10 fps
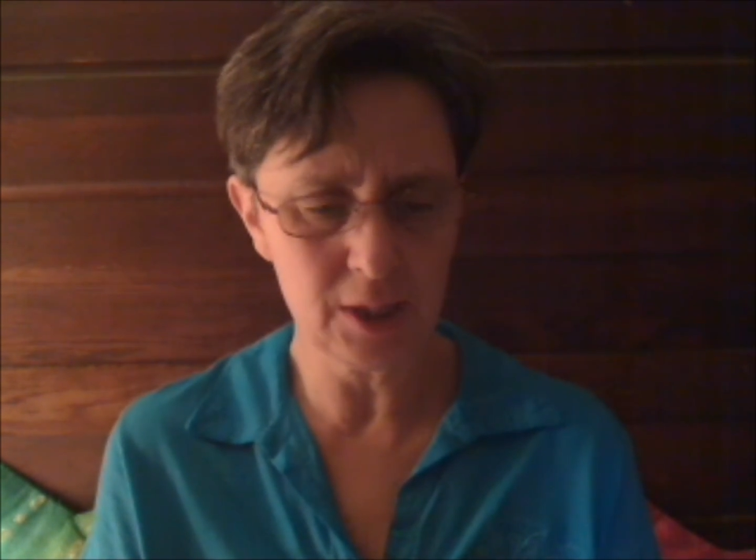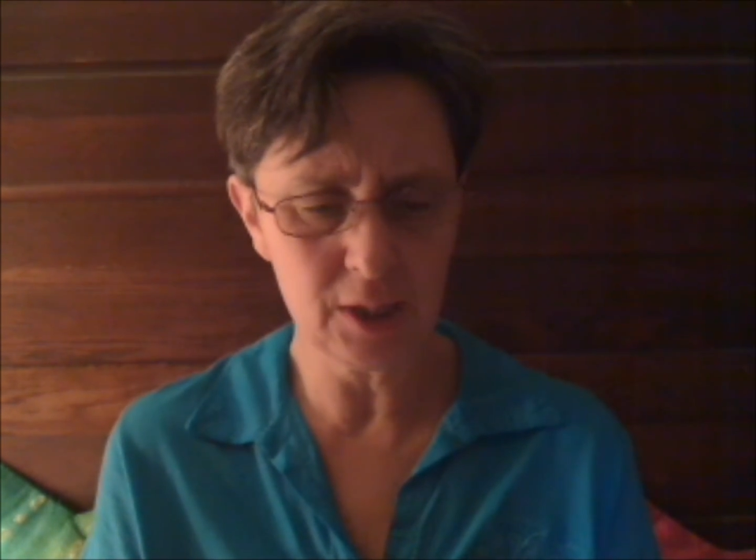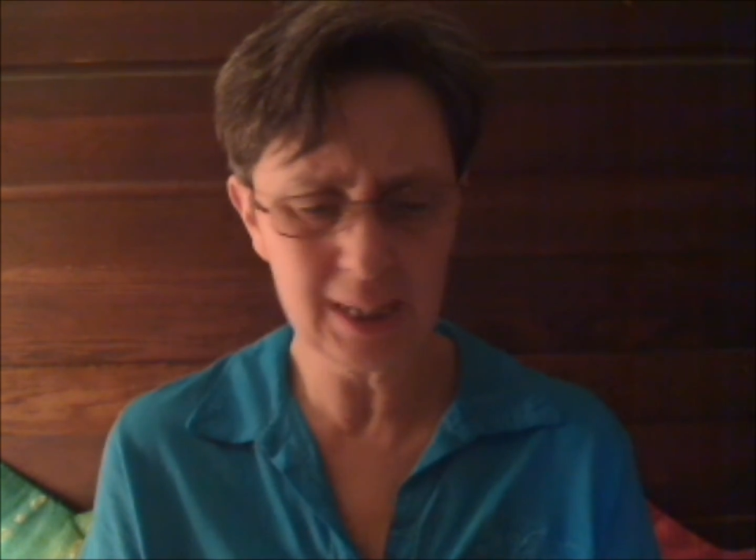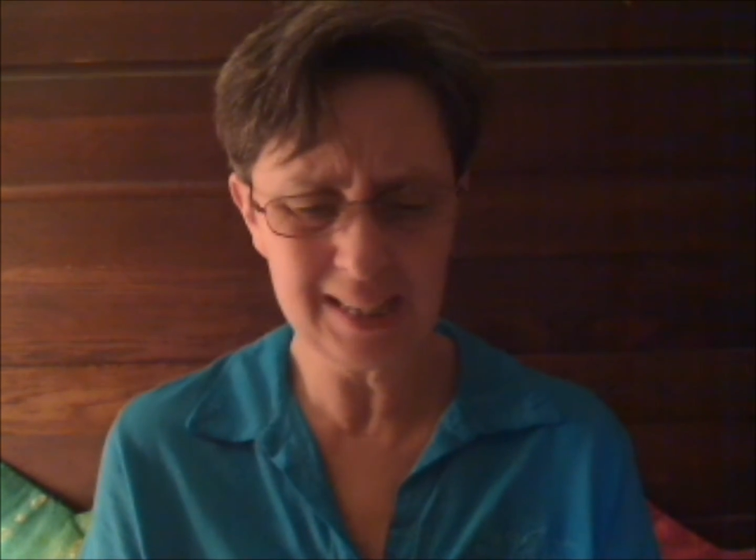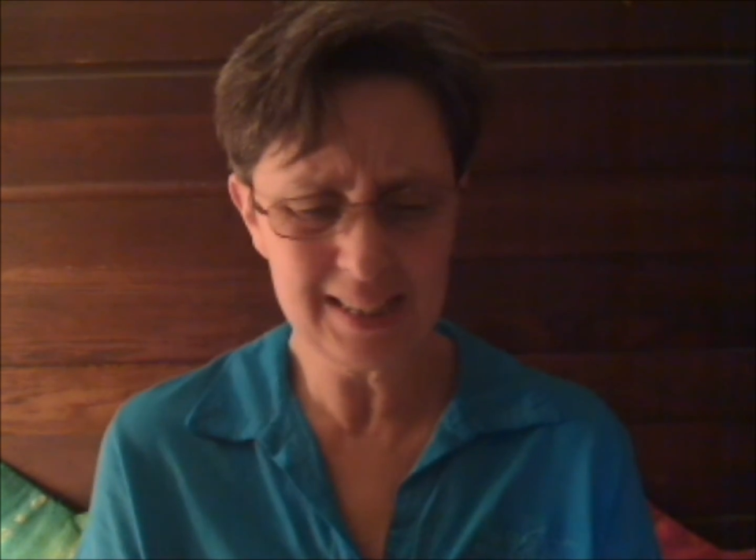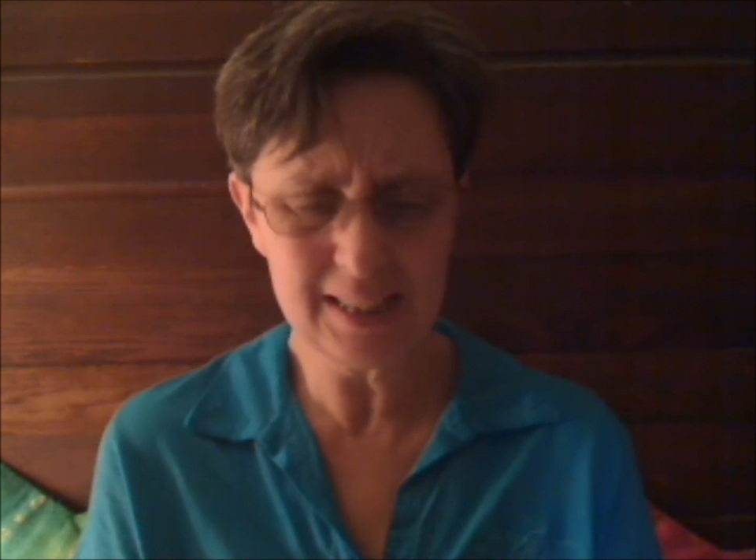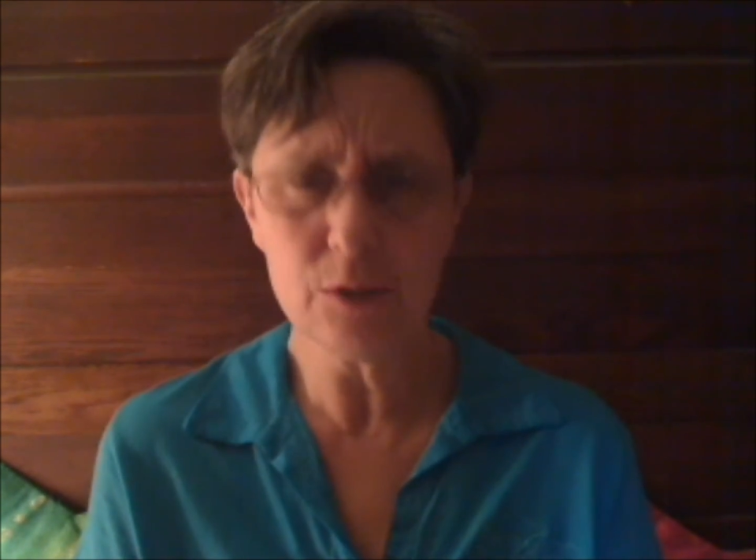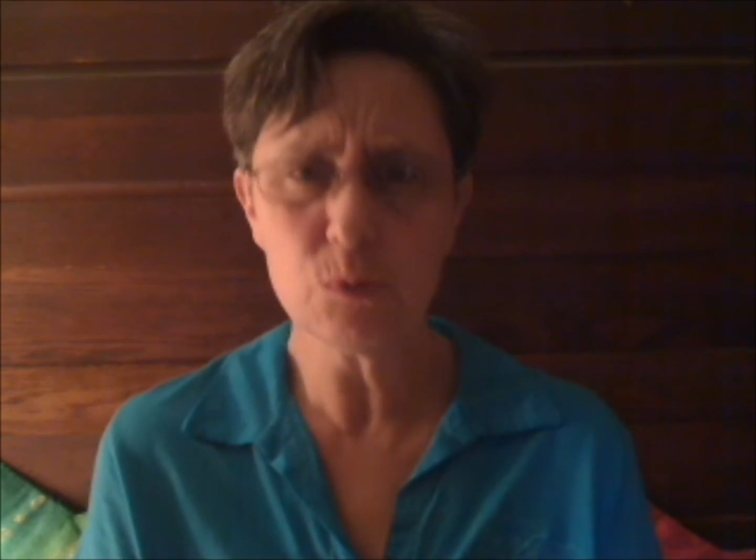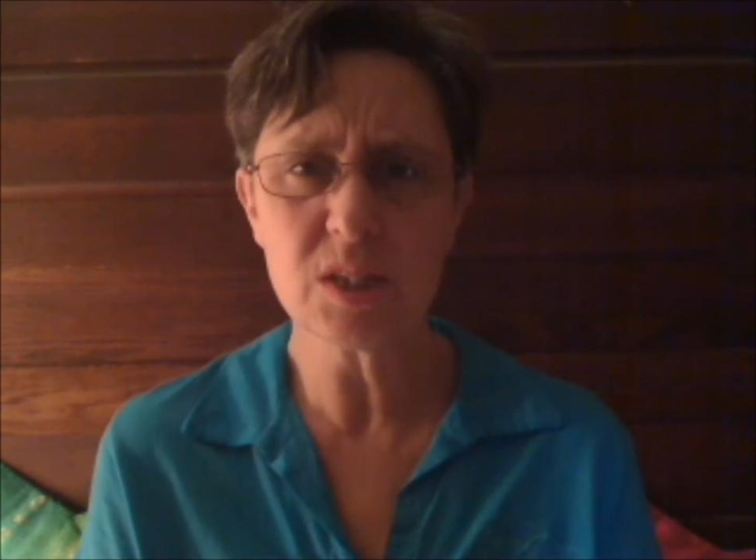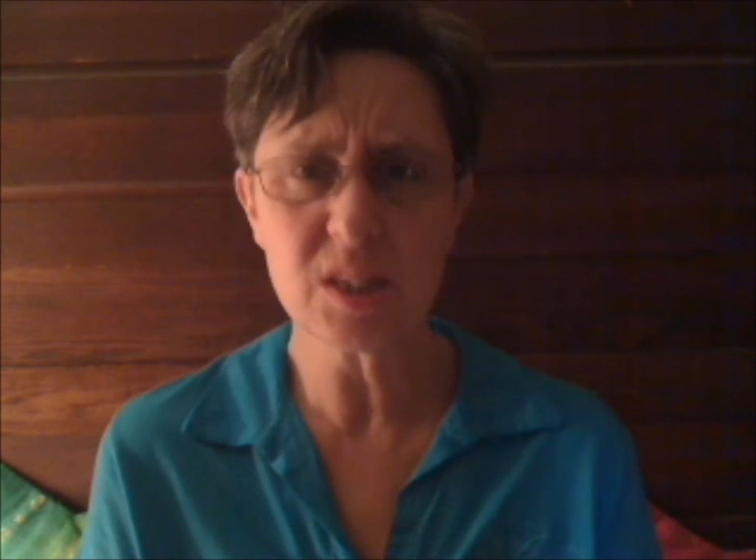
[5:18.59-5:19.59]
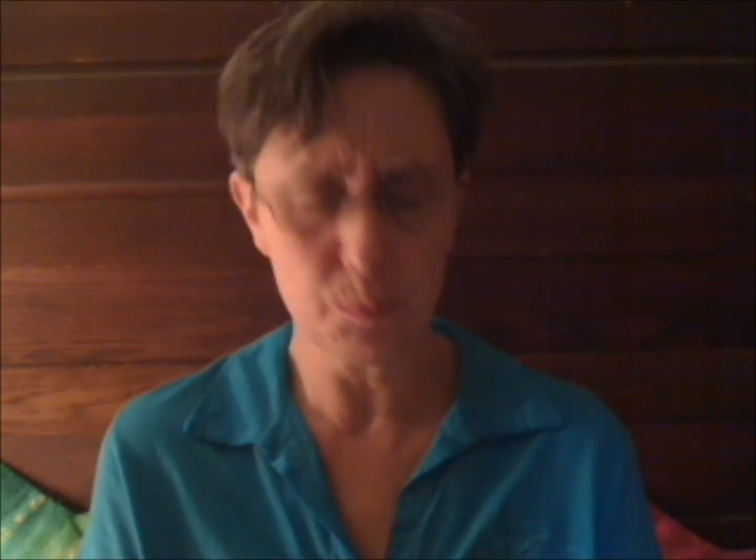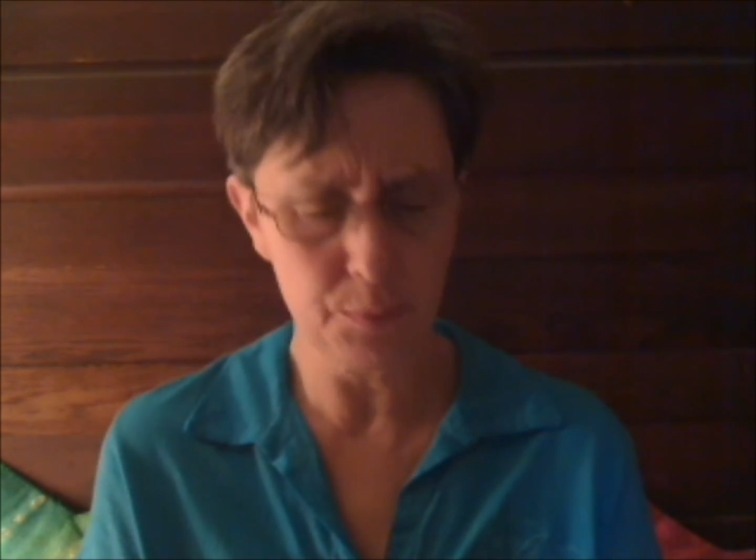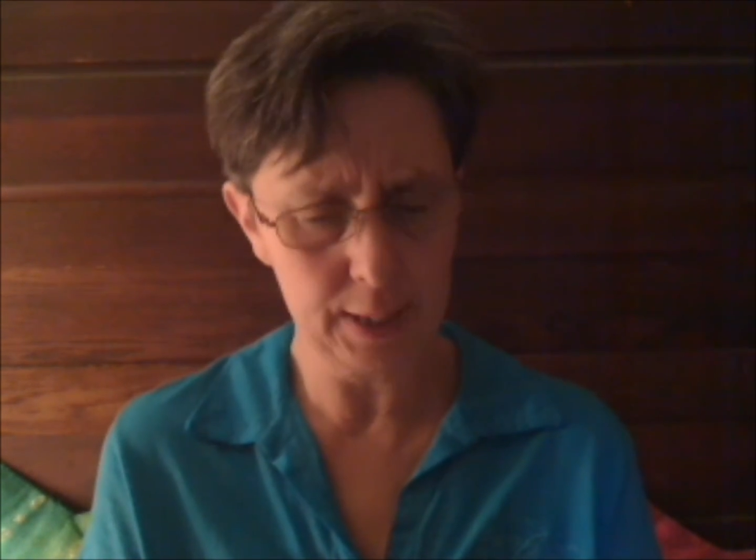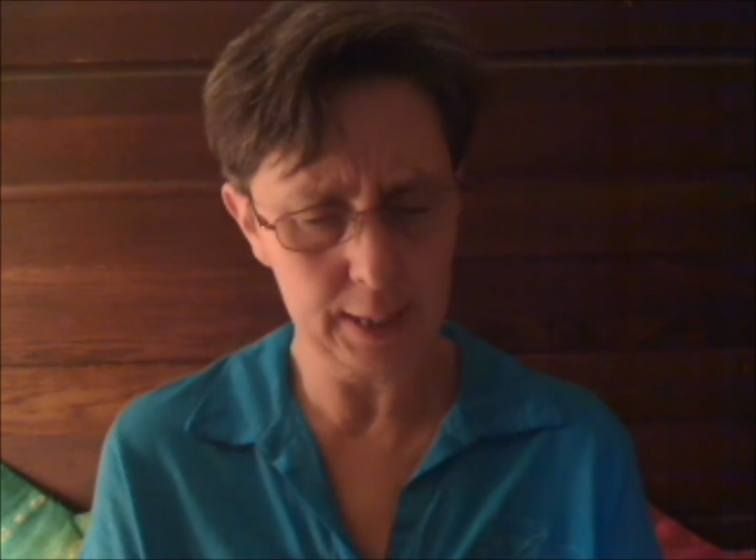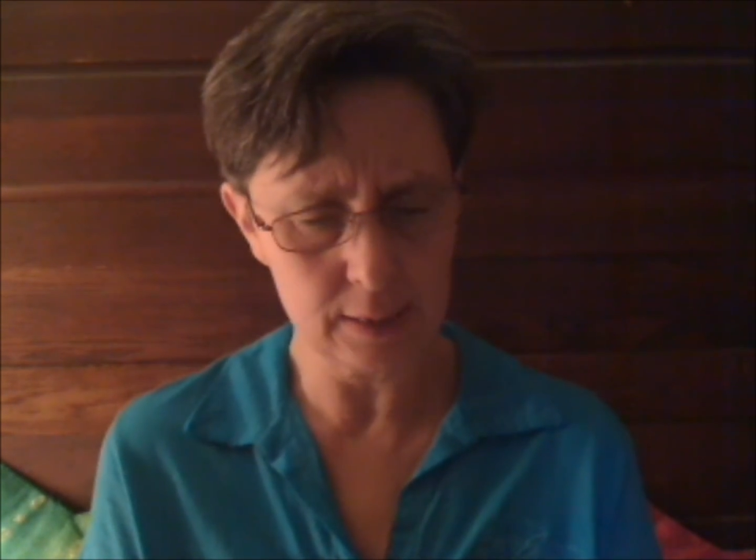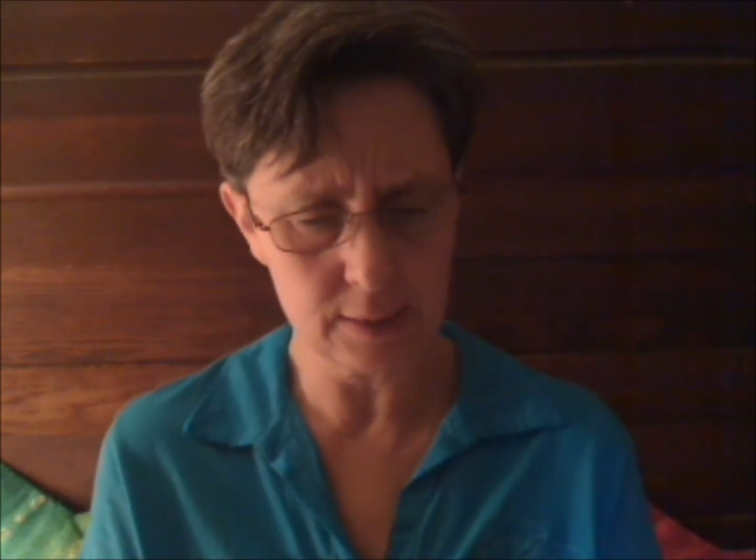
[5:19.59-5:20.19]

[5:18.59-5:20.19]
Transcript: and a continuous spray